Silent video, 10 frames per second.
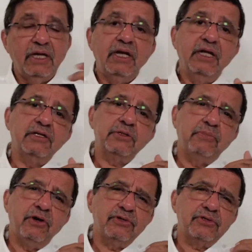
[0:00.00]
let us
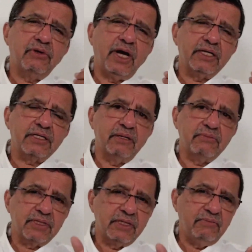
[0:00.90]
pause to ask some
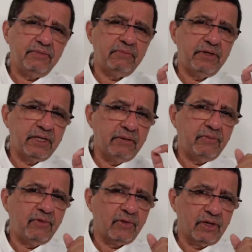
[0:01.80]
simple but
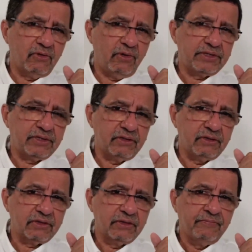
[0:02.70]
important
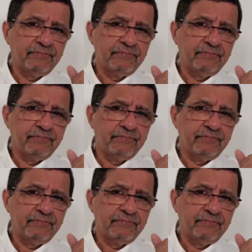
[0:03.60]
questions.